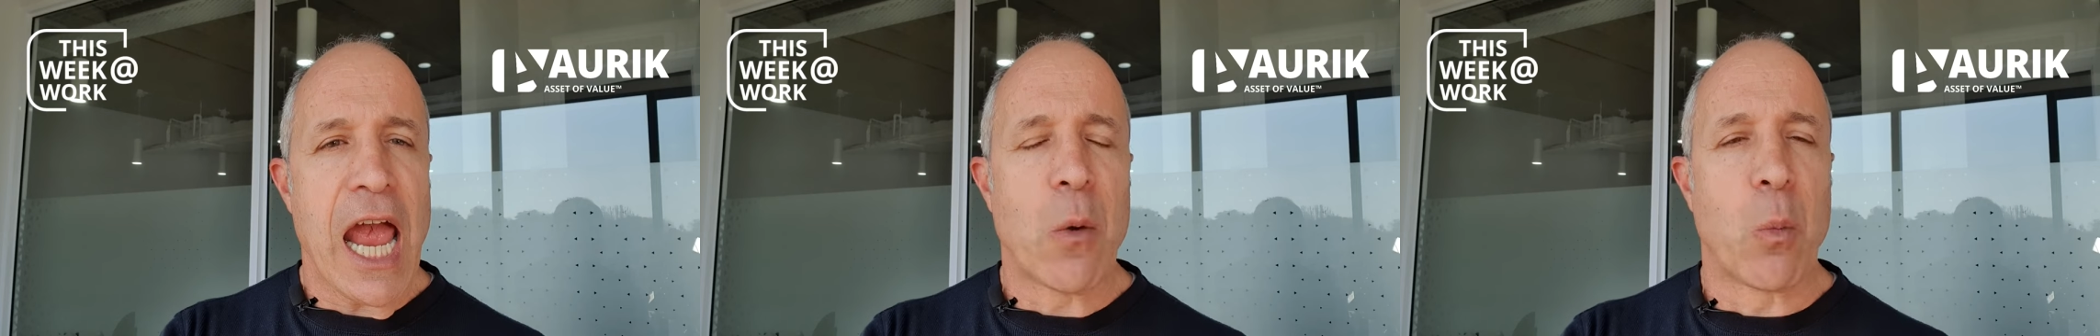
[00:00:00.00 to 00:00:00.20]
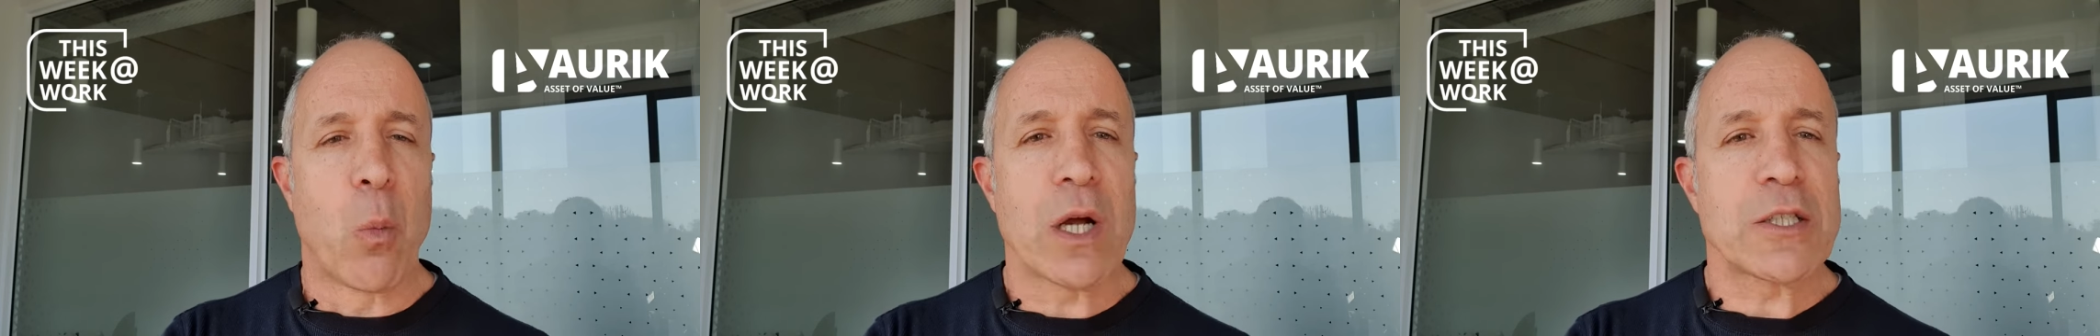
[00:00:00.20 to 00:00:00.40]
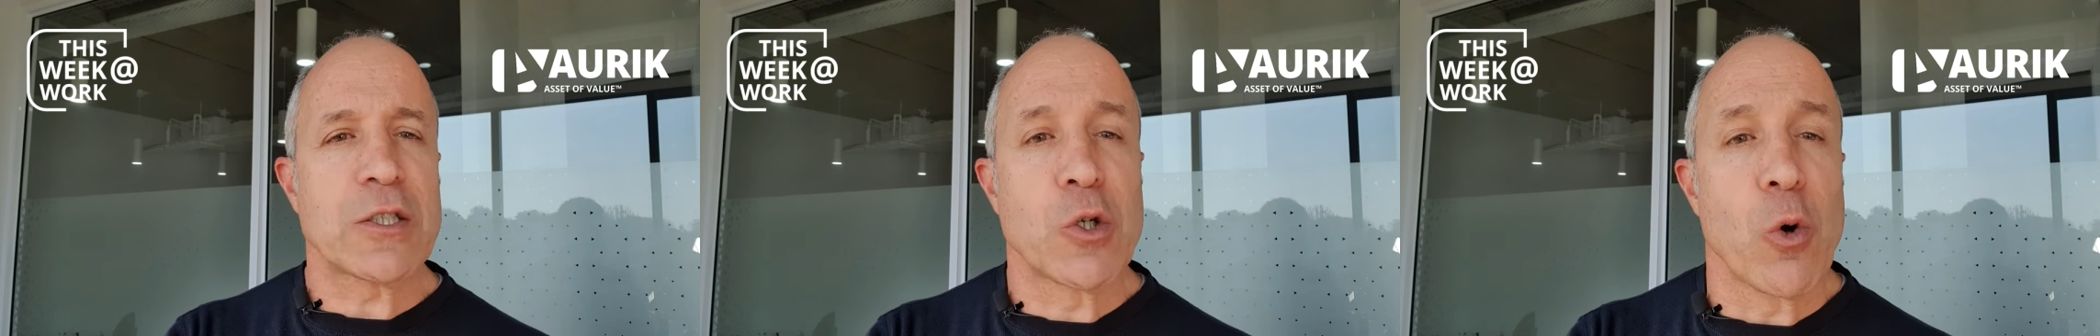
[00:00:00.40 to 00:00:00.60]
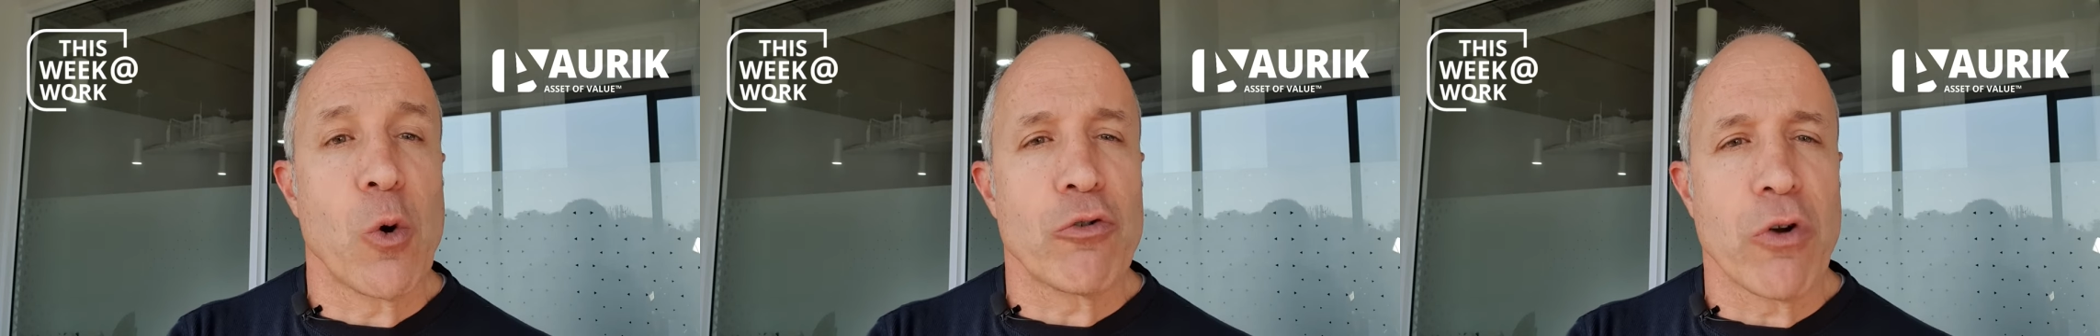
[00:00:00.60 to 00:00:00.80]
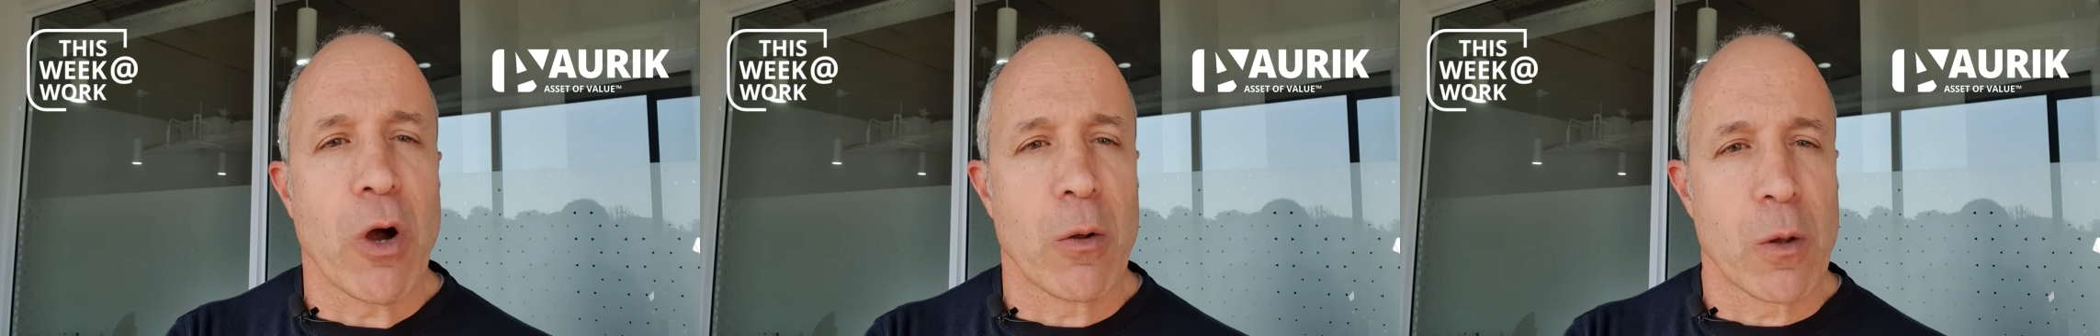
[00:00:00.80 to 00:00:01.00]
And what's
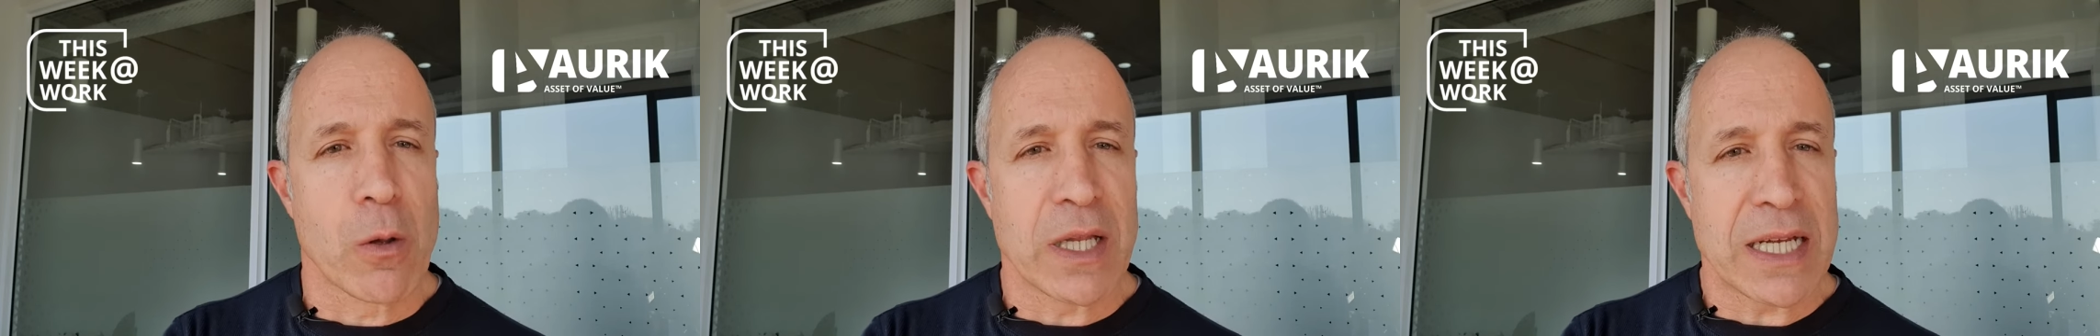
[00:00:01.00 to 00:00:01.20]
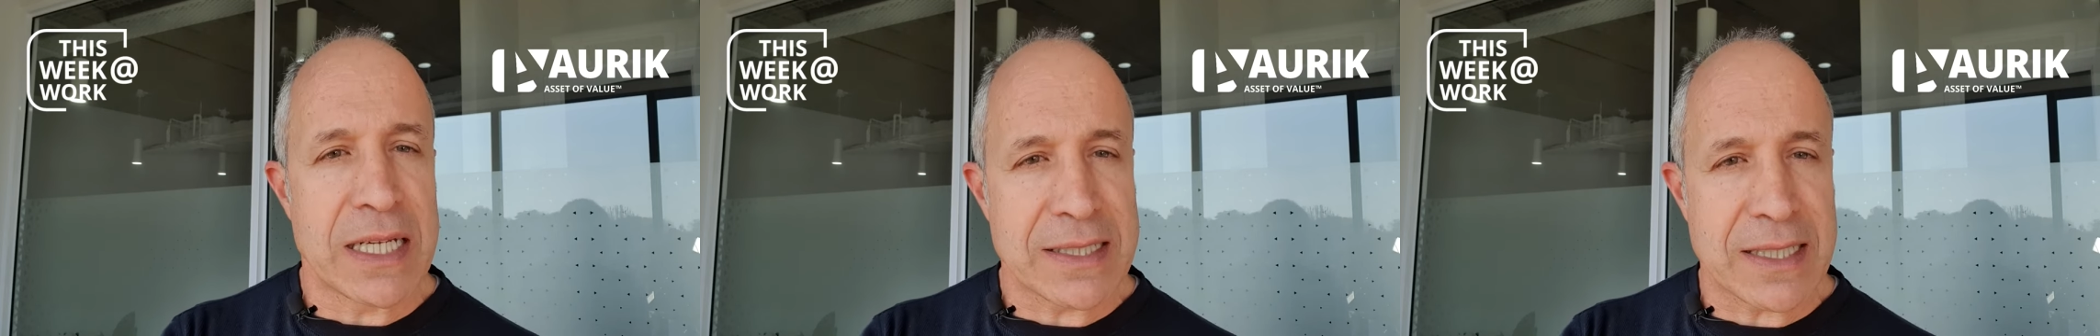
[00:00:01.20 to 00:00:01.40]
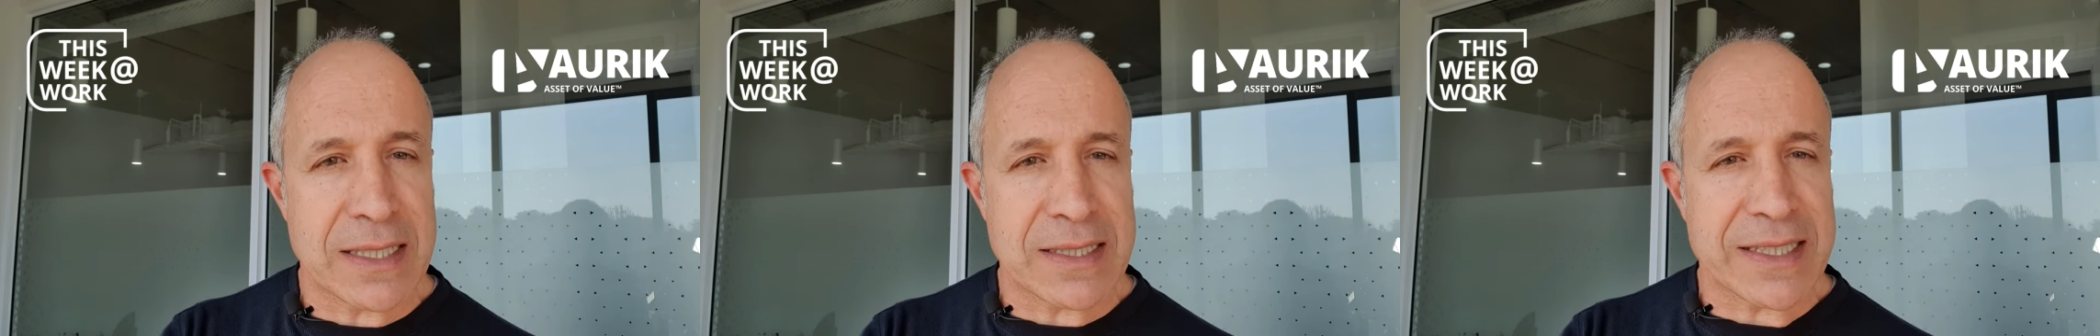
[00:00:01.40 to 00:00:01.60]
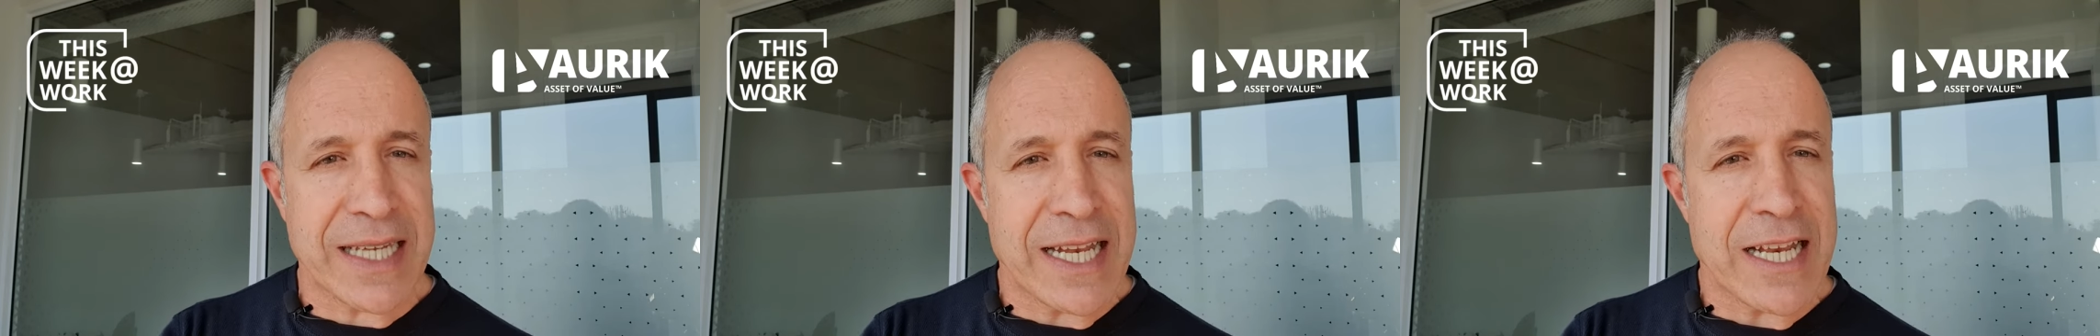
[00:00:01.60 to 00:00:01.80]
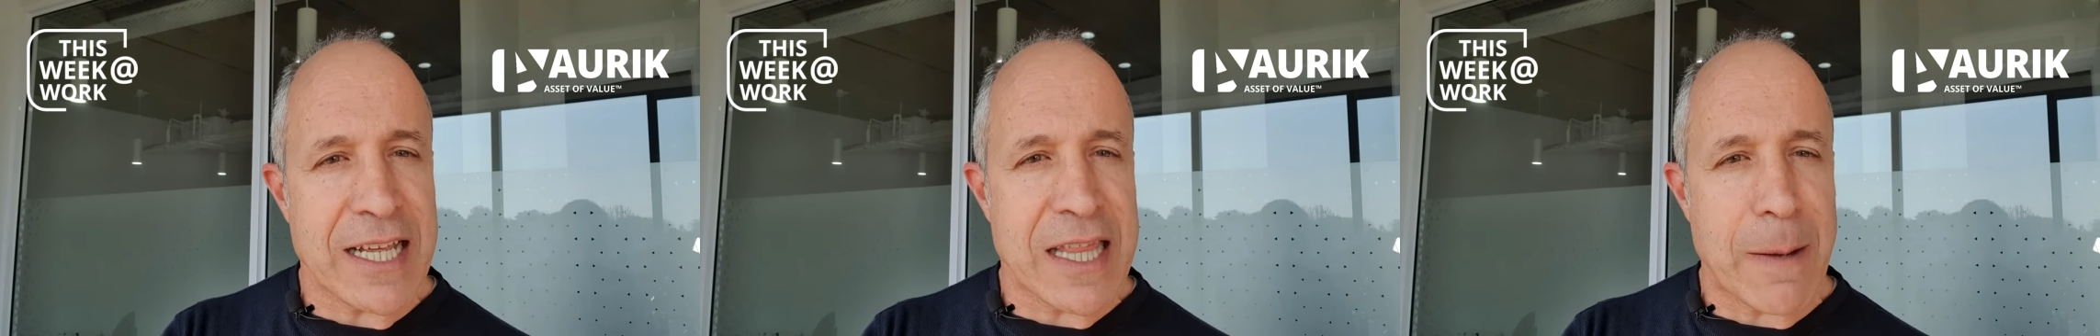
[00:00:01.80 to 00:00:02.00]
your role in
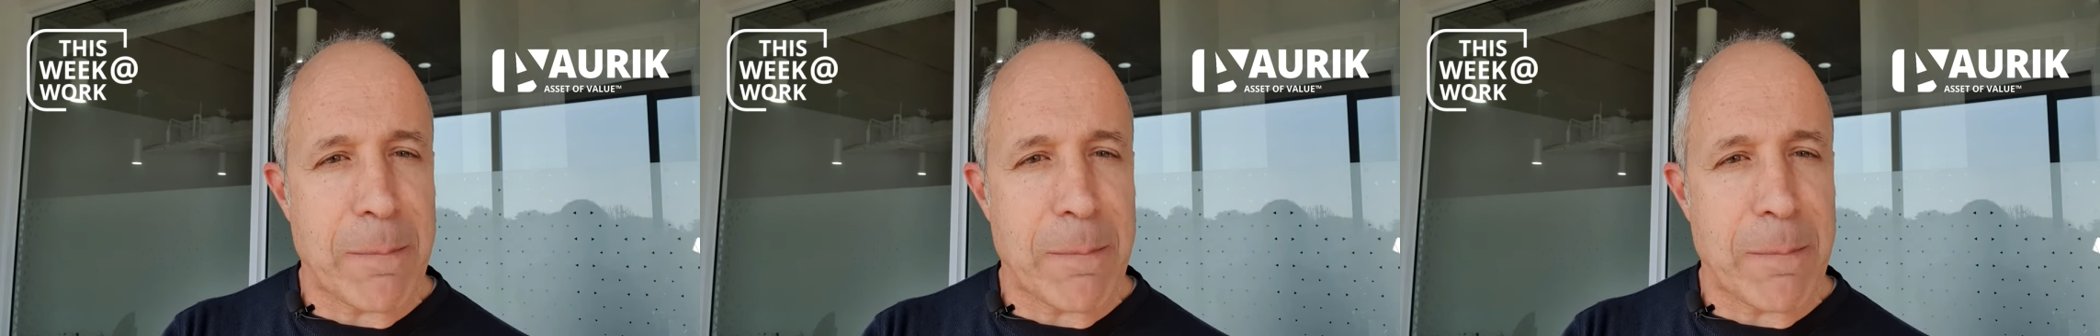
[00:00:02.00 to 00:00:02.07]
sustaining